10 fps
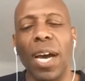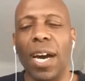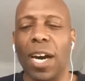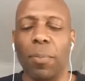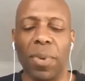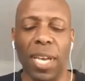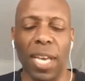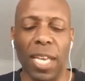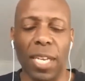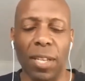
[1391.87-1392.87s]

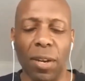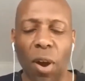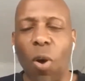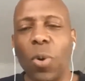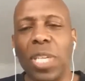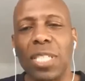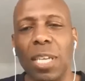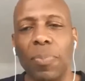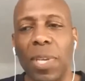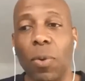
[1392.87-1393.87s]
and they're holding
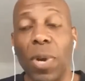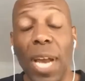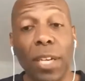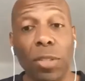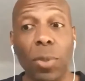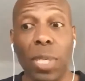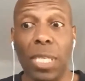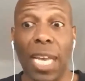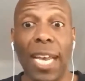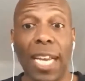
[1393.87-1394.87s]
something, what I do
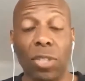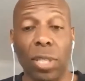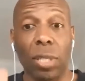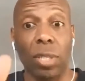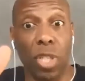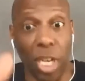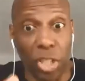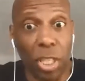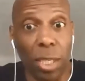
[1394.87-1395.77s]
is I actually touch it,